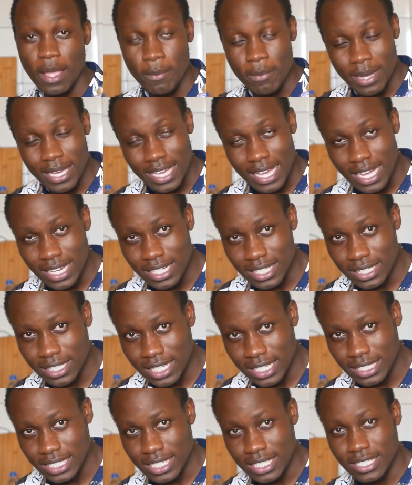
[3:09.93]
By adding
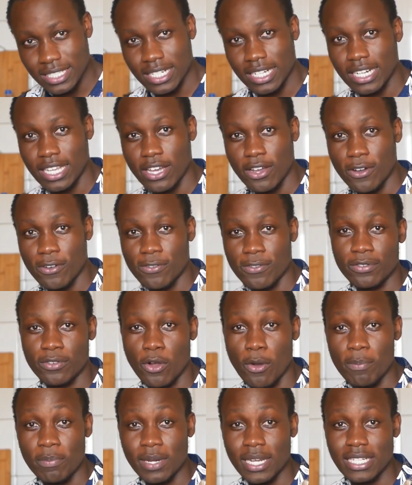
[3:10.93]
that extra layer of
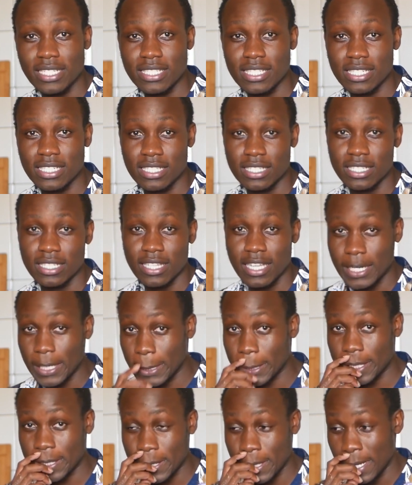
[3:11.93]
complexity, that
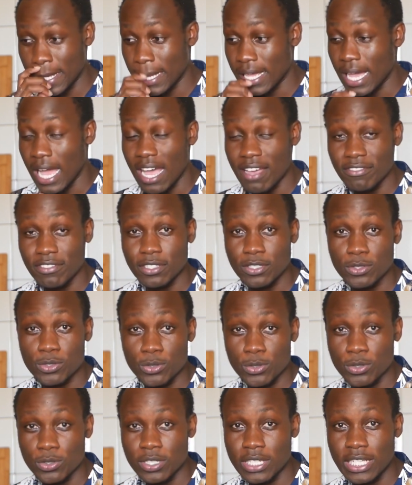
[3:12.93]
is having
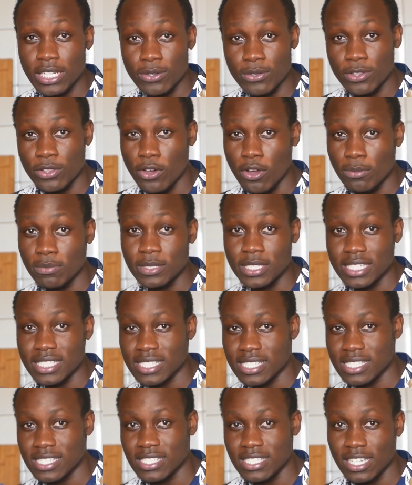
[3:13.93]
to deal with
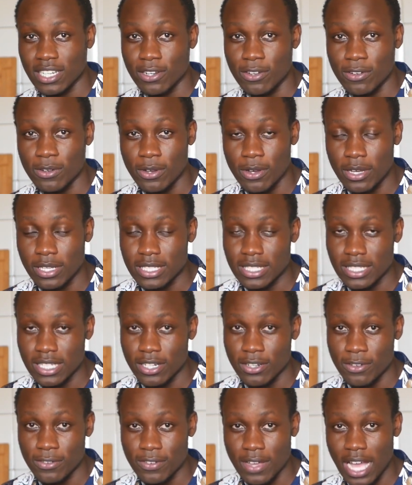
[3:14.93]
objects
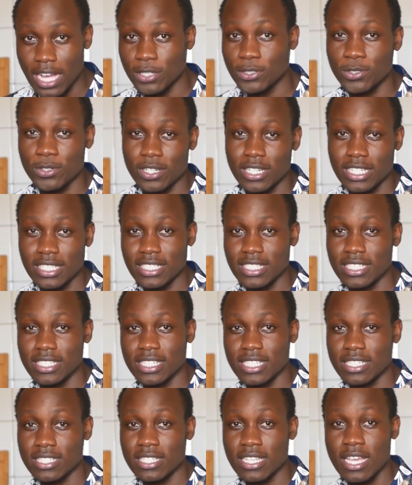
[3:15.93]
instead of actual
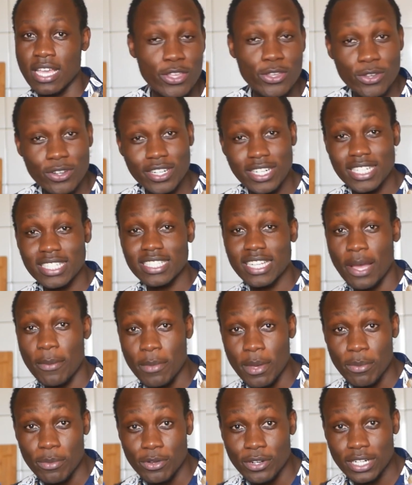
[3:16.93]
integers, you create a
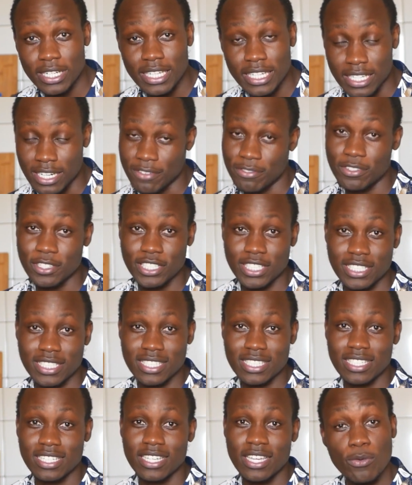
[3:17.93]
memory
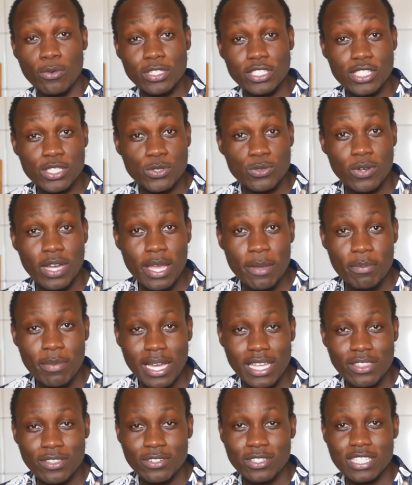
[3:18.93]
inefficiency, which is why
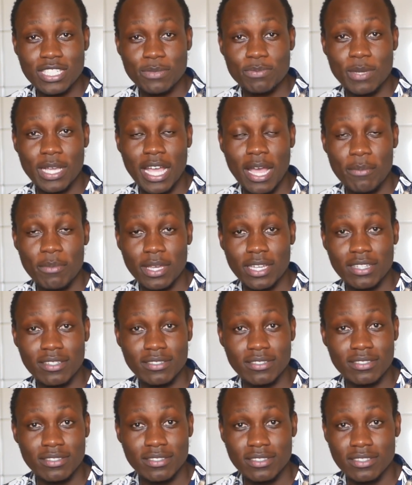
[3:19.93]
Python is becoming
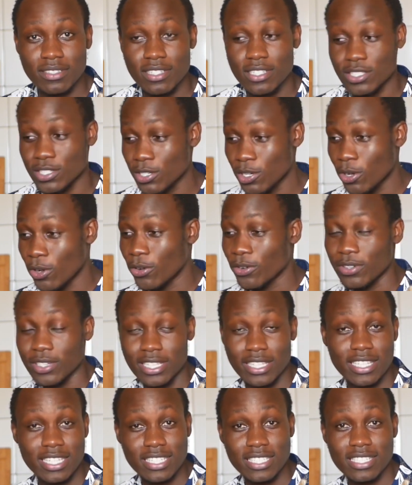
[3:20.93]
slow
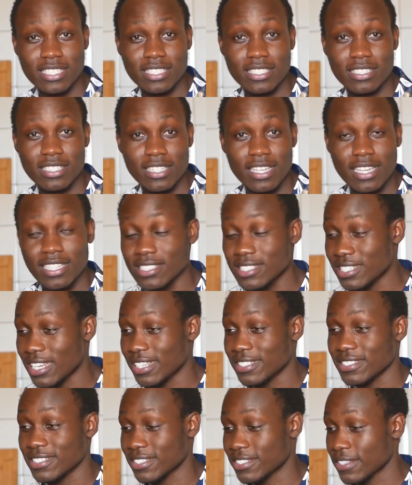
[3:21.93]
in this
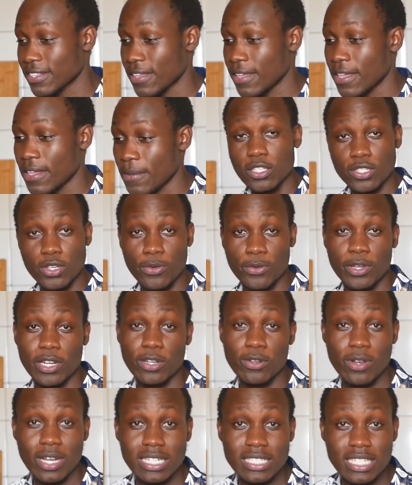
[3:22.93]
instance. So we'll
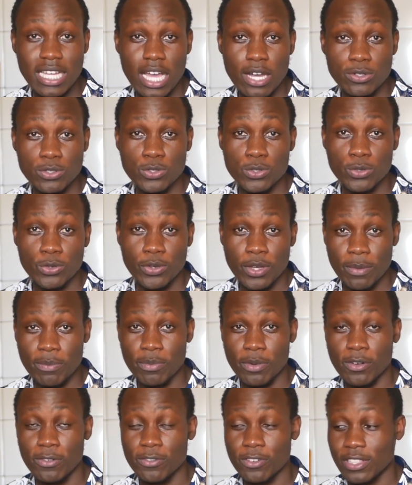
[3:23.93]
look at how to
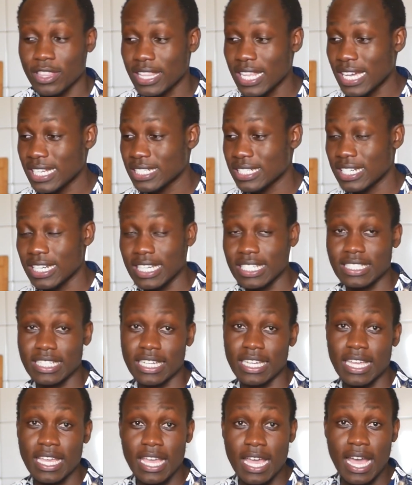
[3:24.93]
improve on that
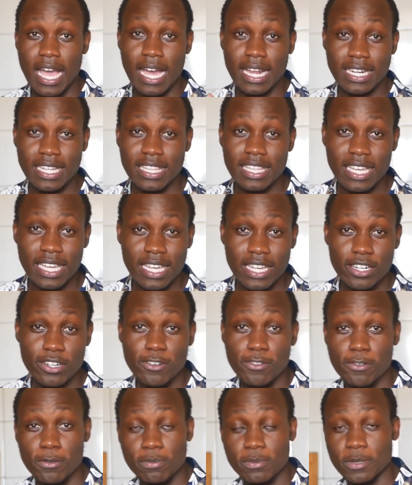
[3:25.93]
later. Another area
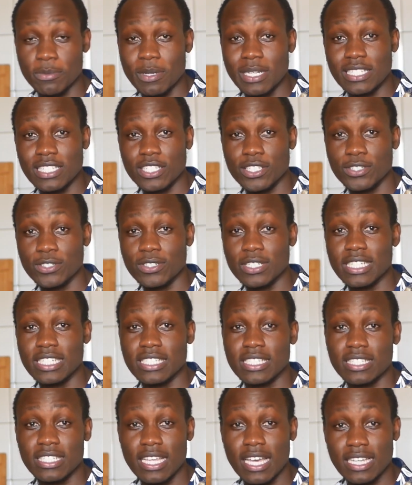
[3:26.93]
of optimization
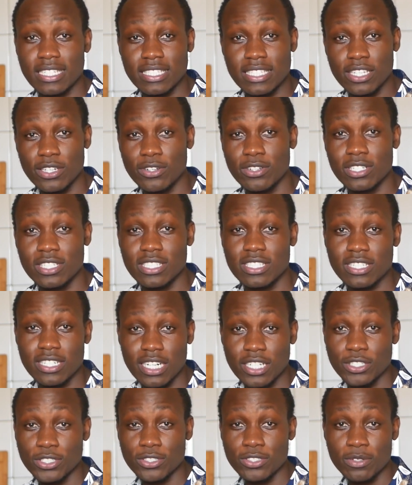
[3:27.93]
is the single
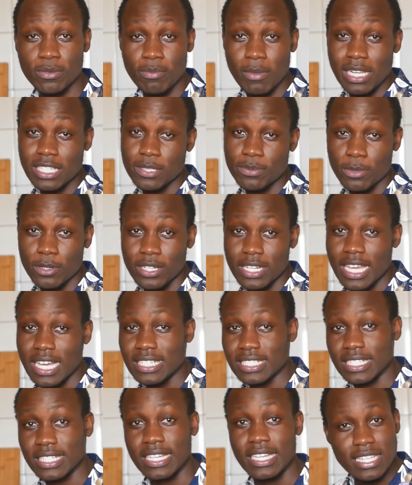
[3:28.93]
instruction, multiple
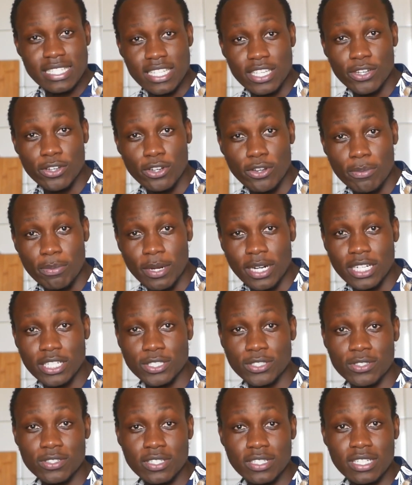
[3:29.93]
data. A single
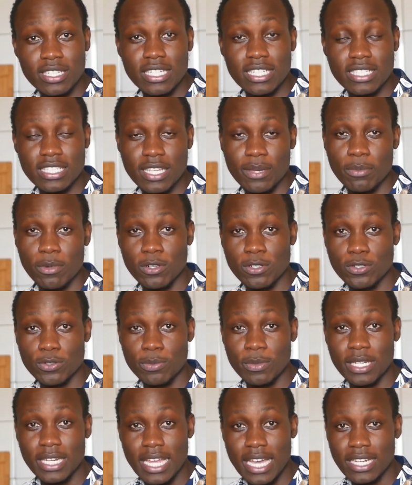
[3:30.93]
operation is able to
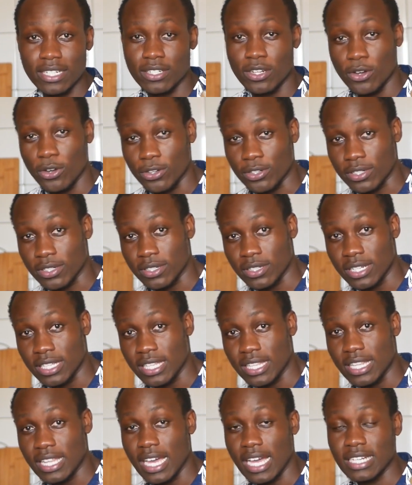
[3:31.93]
be done on
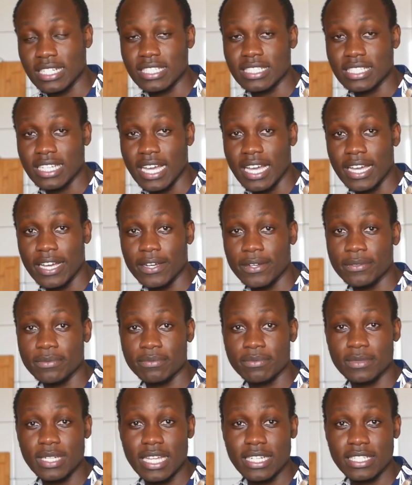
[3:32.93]
an entire
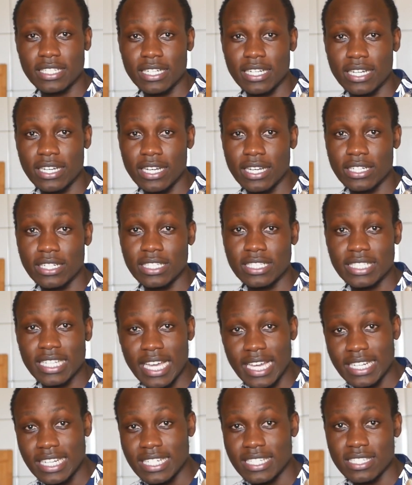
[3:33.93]

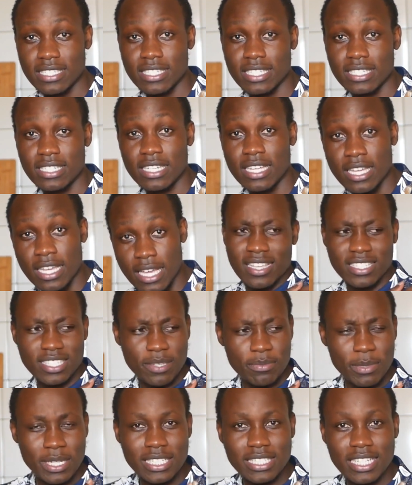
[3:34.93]
data set
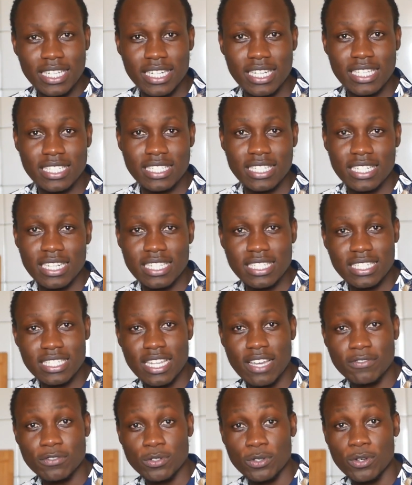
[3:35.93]
simultaneously. It
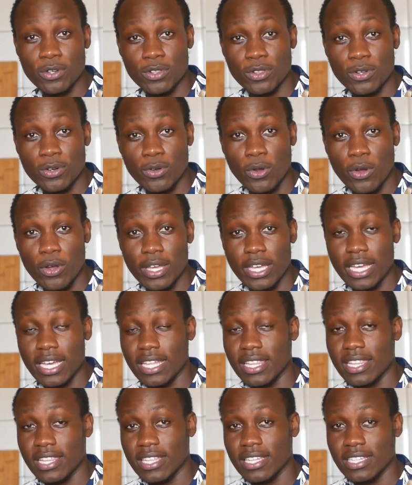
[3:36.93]
doesn't have to go through
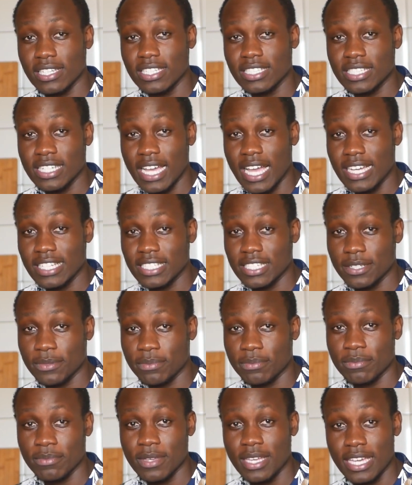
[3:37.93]
each
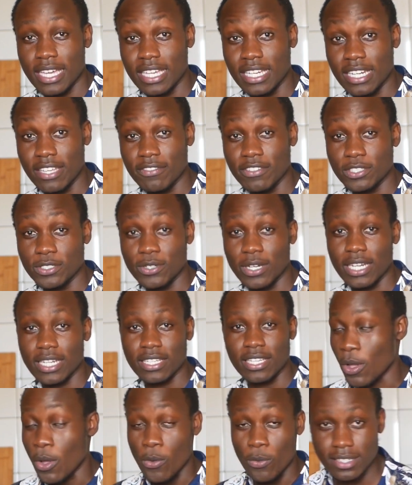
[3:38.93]
item
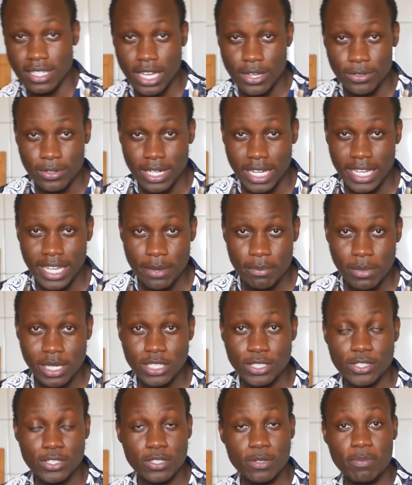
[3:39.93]
individually. Now, like I
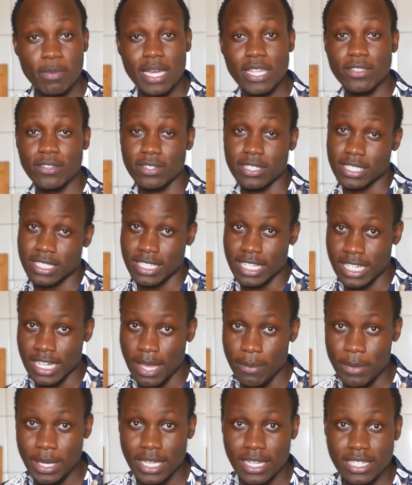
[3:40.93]
mentioned, Python is
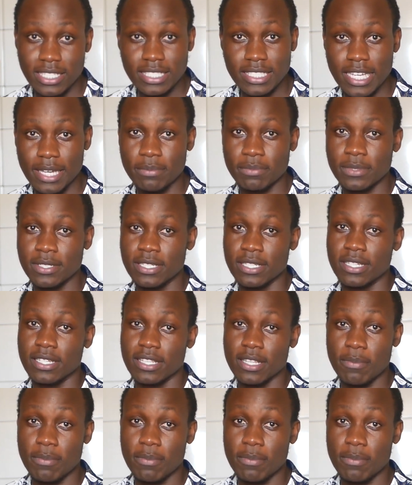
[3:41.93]
dynamically typed.